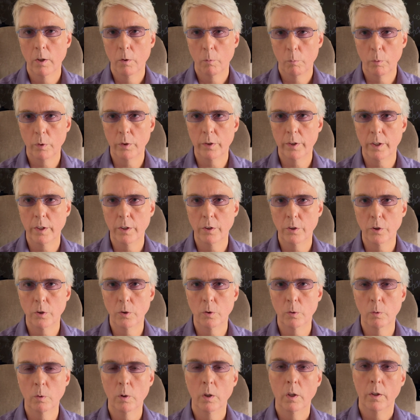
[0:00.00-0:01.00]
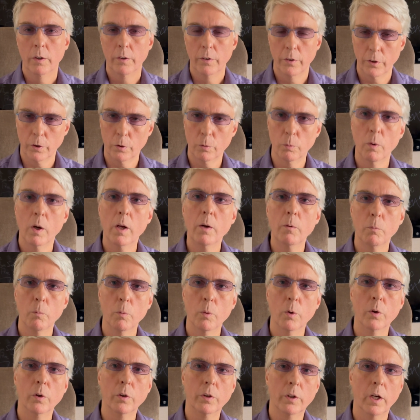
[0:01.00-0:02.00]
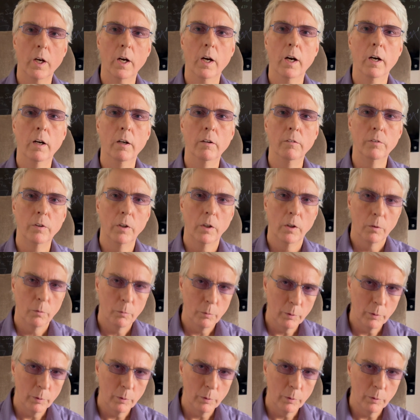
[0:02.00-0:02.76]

would then do the grunt work of